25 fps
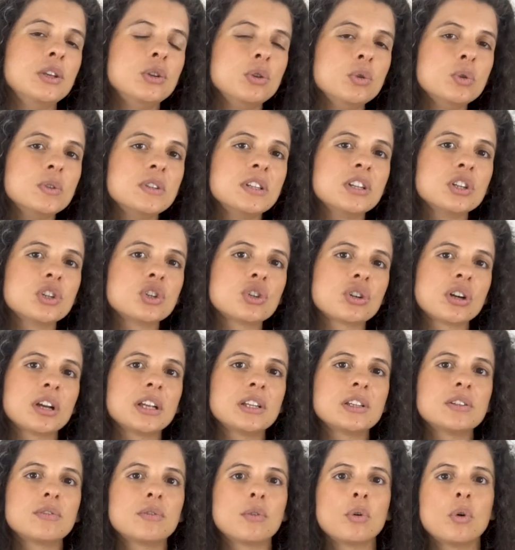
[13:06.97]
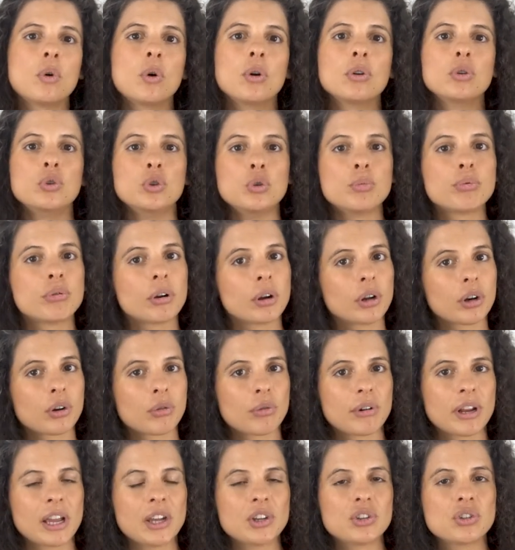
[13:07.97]
using trends for new product
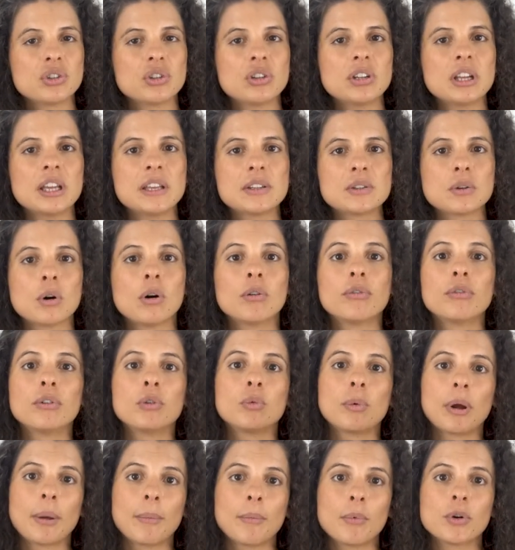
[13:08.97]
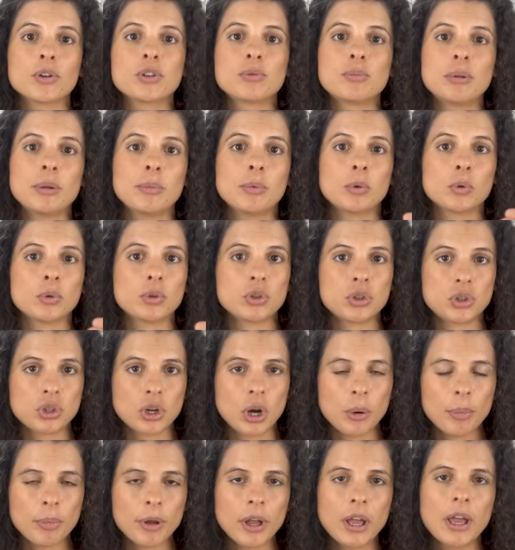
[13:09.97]
creation is often where most people
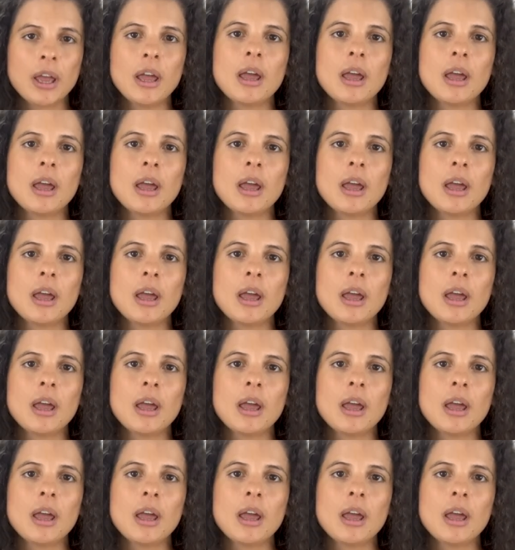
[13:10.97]
stop,